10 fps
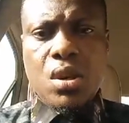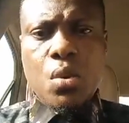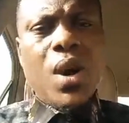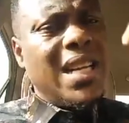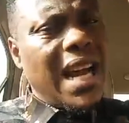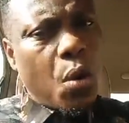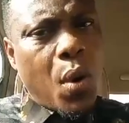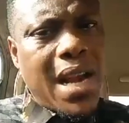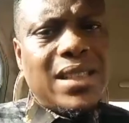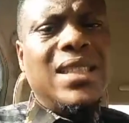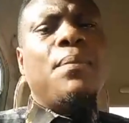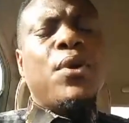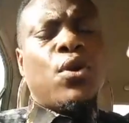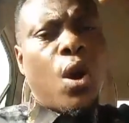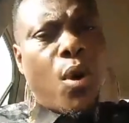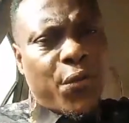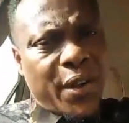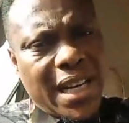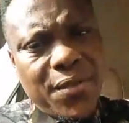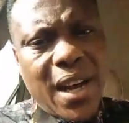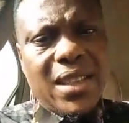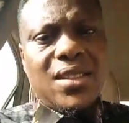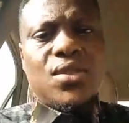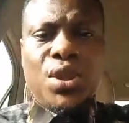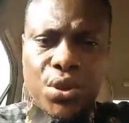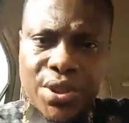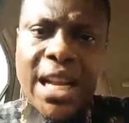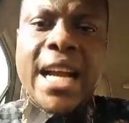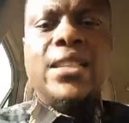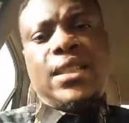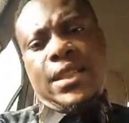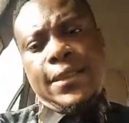When they acquire skills, they become of relevance to the society.